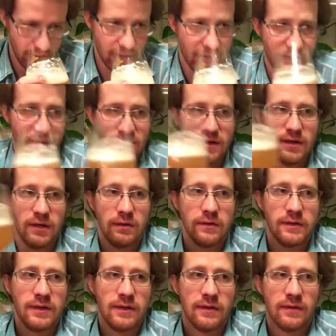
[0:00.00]
It's not
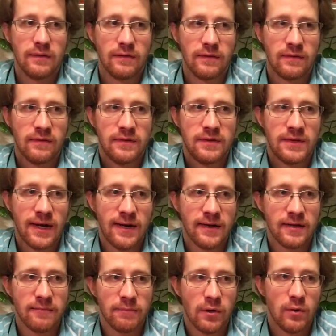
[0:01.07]
nearly as
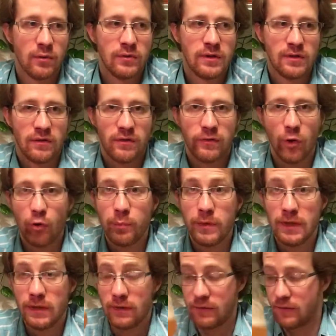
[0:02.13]
dank and potent and
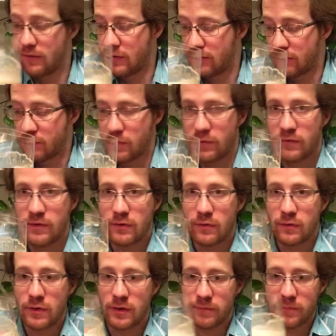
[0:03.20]
soapy as most
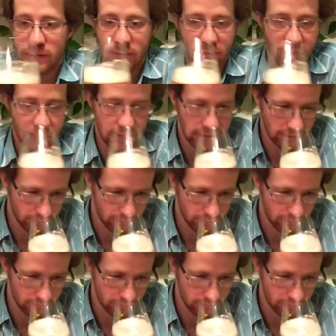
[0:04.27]
single cup beers.